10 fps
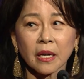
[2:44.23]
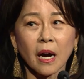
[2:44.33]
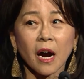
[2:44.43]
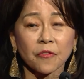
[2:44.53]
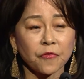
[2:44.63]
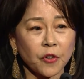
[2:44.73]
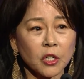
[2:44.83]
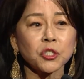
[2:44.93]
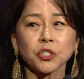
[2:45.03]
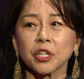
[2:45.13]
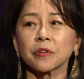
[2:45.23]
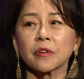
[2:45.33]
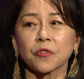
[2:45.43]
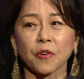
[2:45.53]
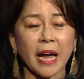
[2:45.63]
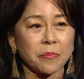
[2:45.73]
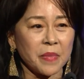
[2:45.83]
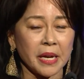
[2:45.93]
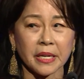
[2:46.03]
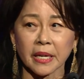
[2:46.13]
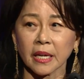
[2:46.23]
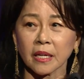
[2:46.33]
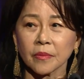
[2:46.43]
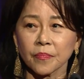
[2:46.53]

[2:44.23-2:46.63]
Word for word: our first year of grant making,